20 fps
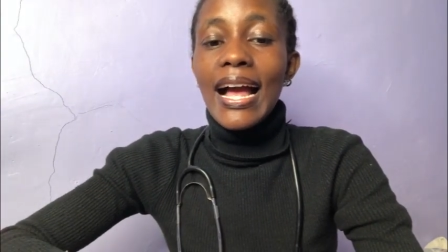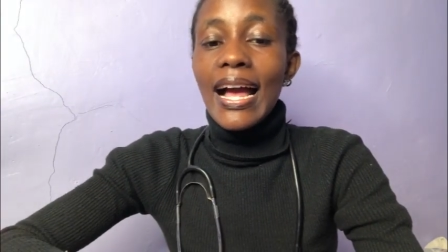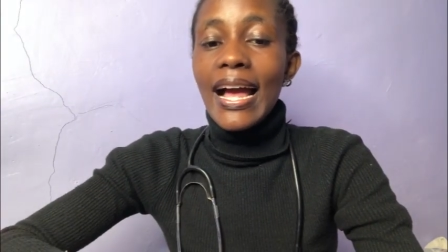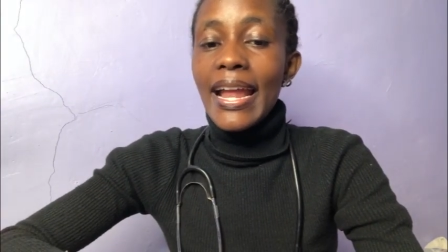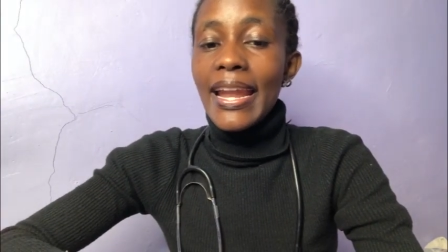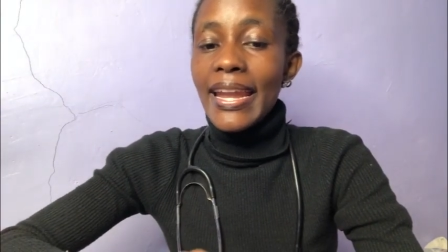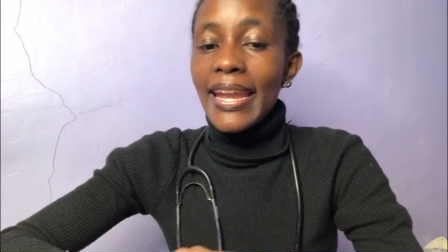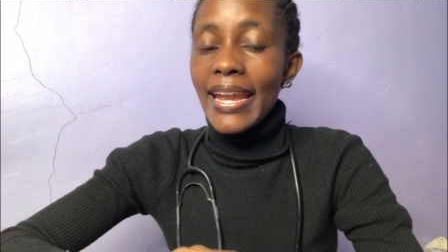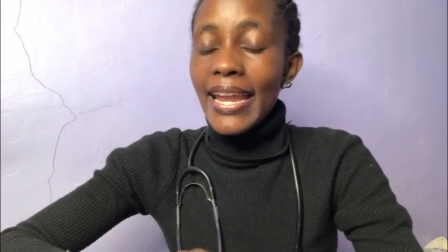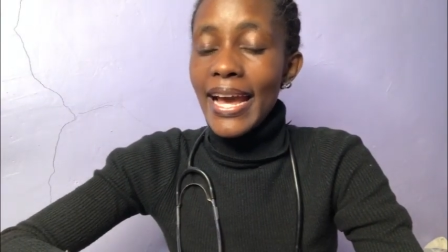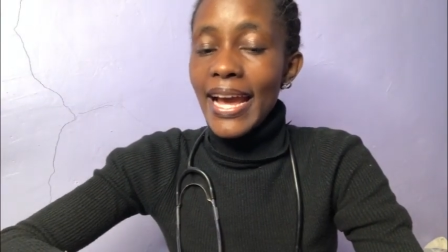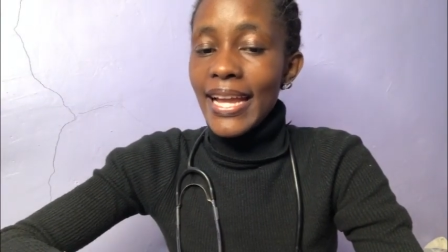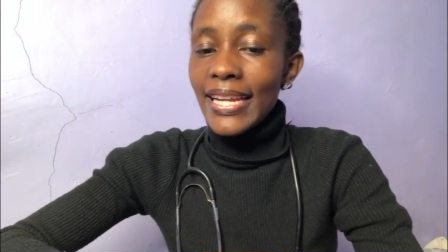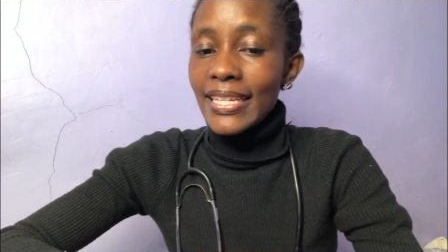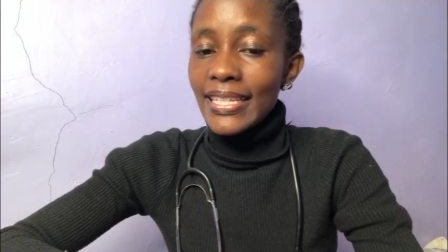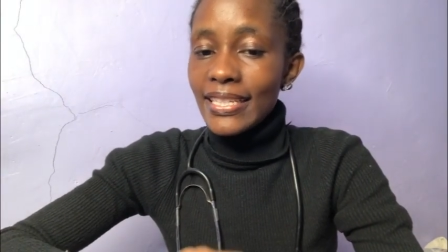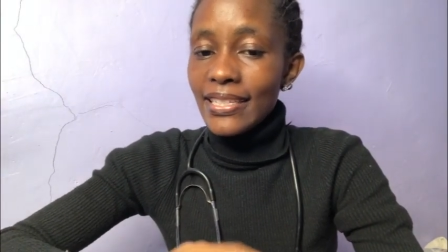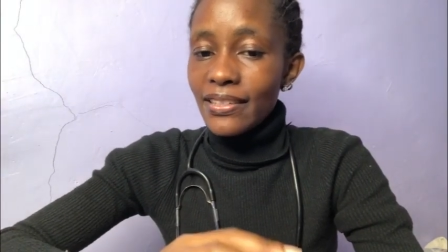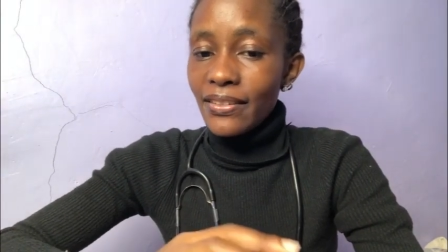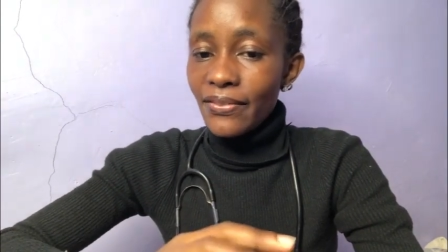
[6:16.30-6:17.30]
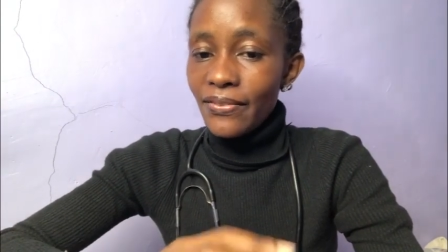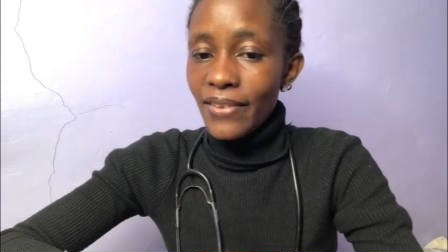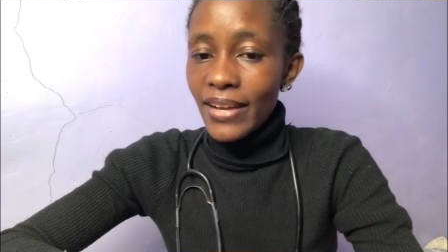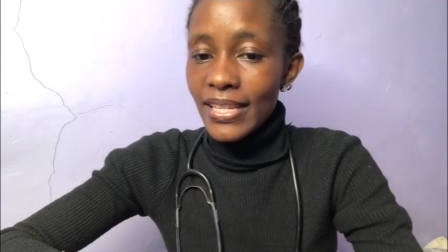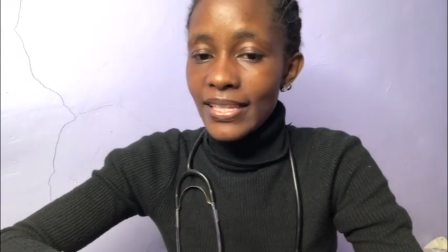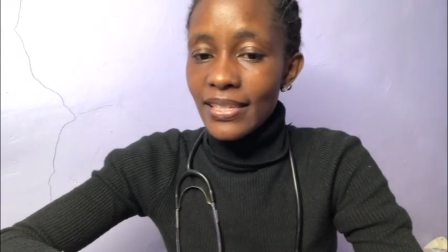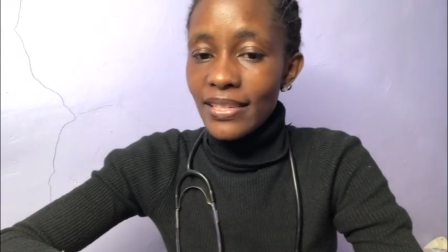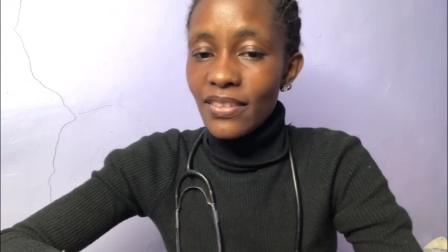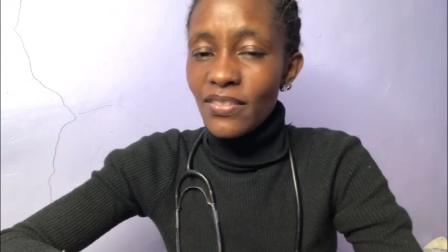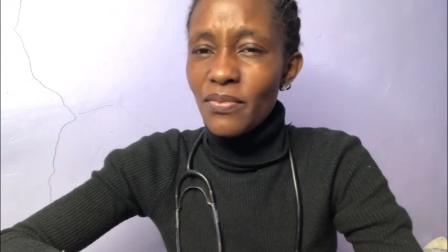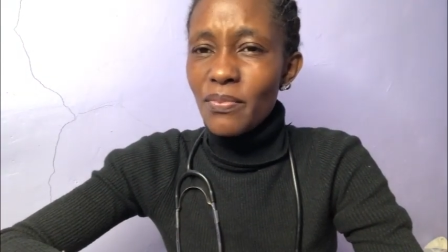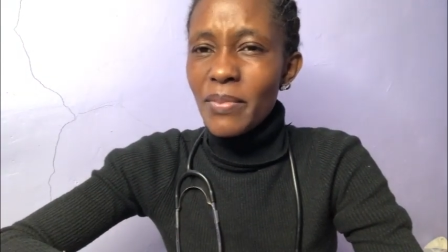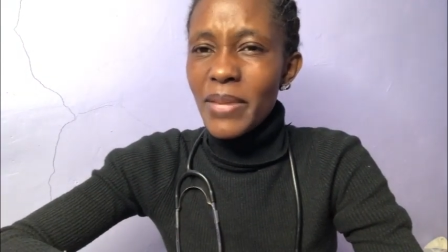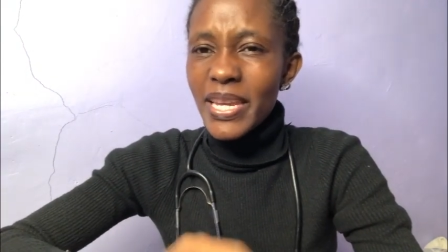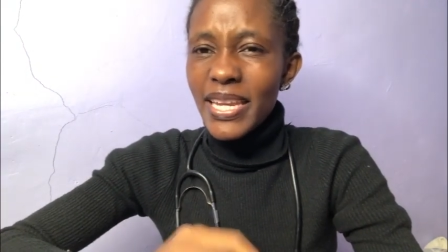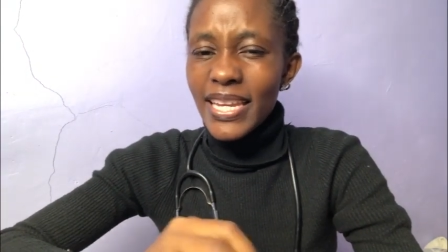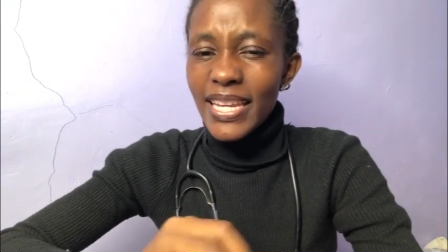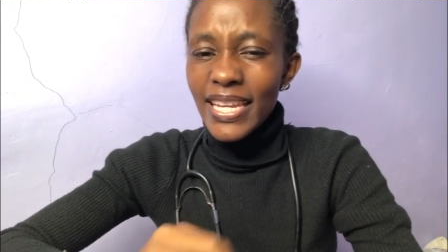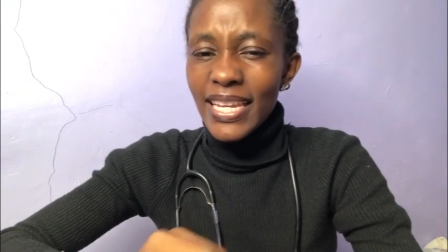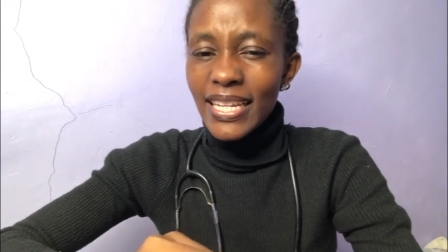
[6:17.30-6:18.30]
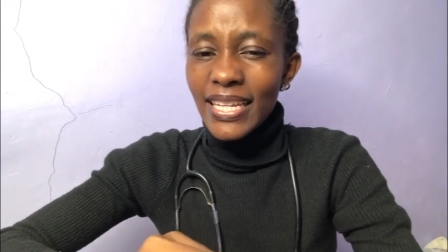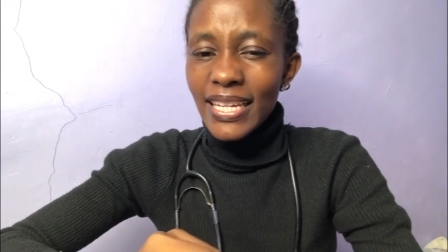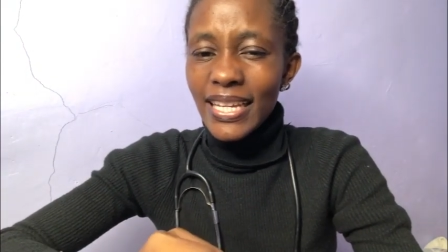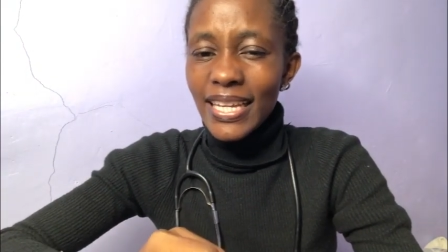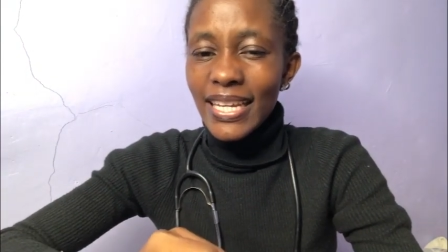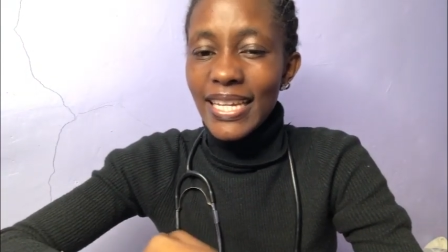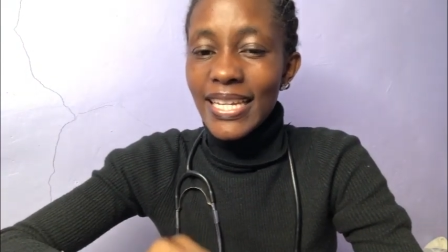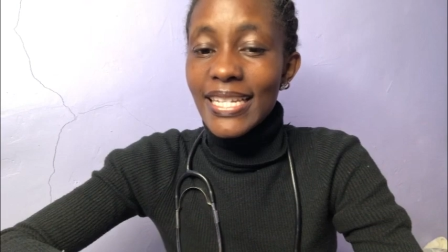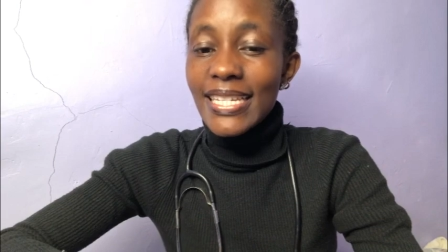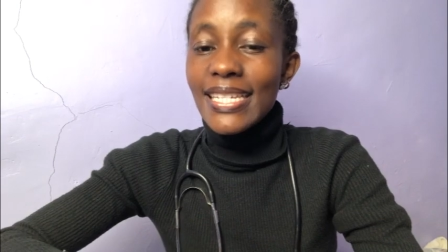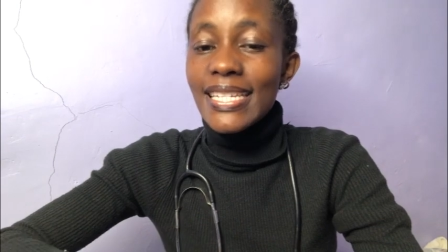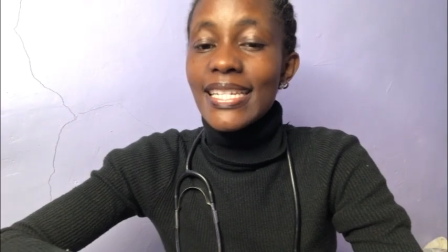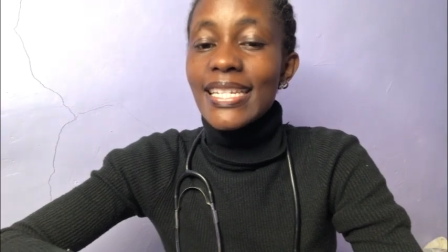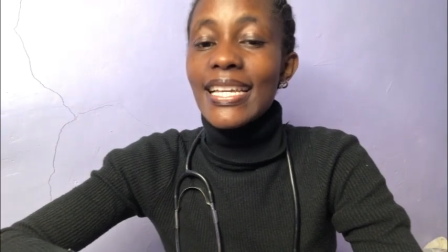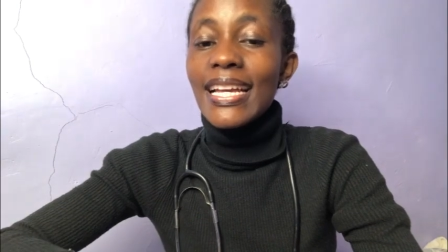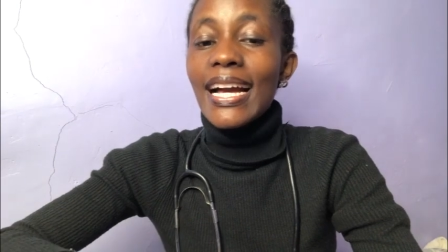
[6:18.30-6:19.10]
non-invasive, meaning it